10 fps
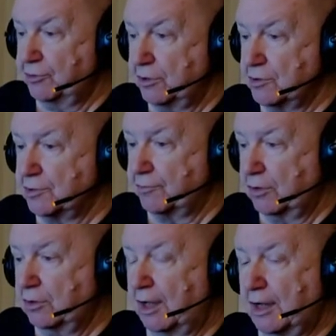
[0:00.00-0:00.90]
years of
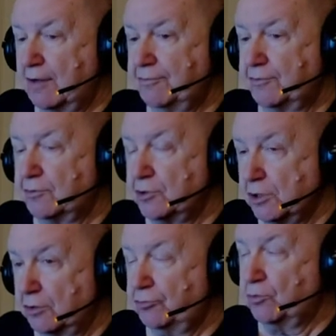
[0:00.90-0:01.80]
her life
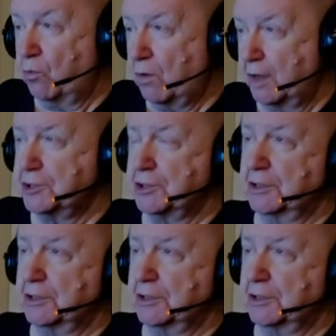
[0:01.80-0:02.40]
just watching